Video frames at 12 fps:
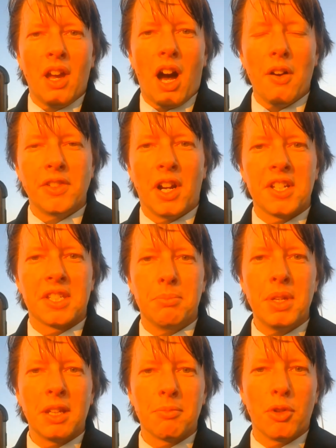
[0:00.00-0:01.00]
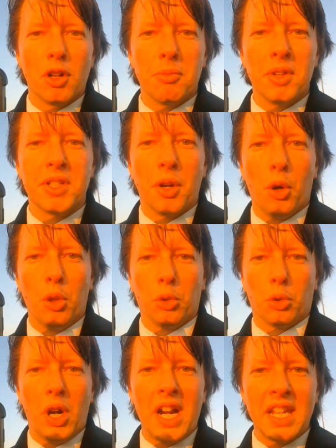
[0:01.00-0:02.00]
I've noticed a big improvement
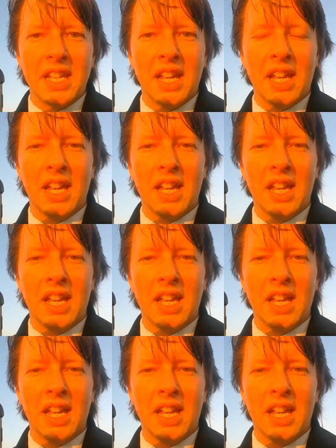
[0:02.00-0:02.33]
already.